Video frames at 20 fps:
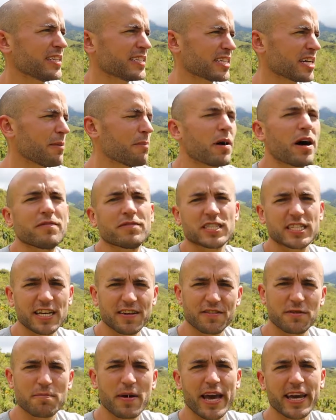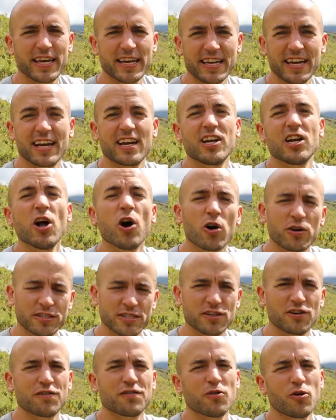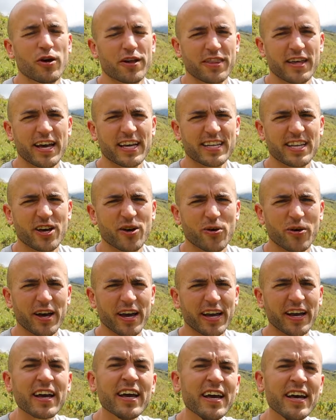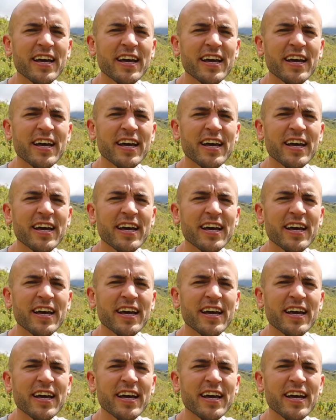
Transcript: Some months even making a loss off what they're doing.